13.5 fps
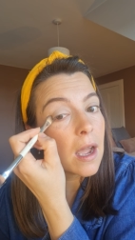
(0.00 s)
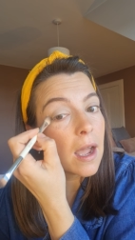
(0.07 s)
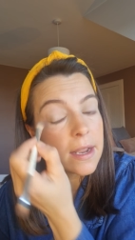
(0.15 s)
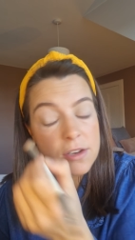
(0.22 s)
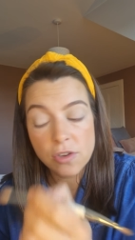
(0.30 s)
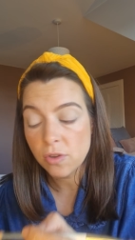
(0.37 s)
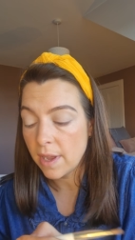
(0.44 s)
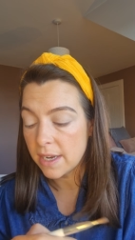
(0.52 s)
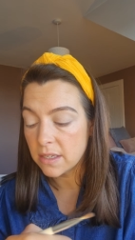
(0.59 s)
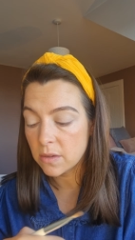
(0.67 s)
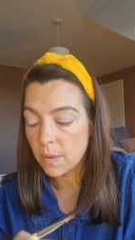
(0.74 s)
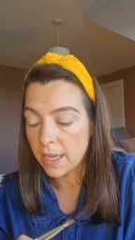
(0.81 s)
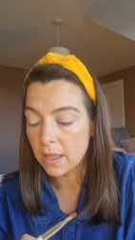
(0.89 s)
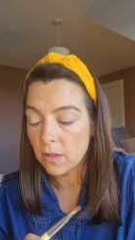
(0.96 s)
I do add
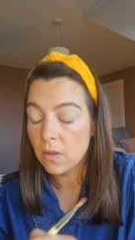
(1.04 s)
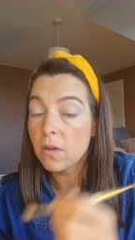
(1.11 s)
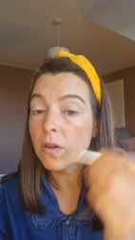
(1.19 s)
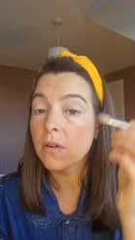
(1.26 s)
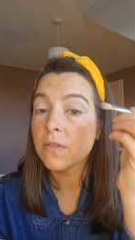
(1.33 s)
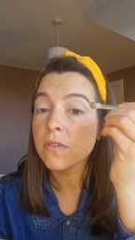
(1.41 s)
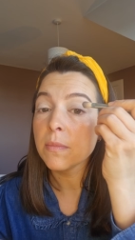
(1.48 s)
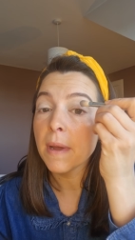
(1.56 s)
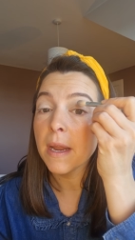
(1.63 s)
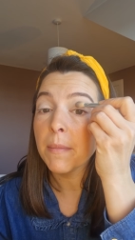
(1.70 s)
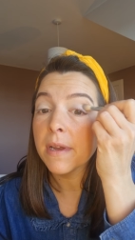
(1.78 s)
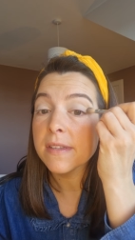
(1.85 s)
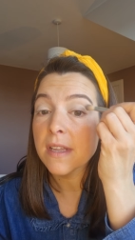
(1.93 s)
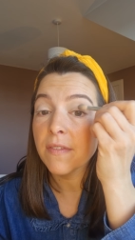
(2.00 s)
quite a lot onto my eyebrows.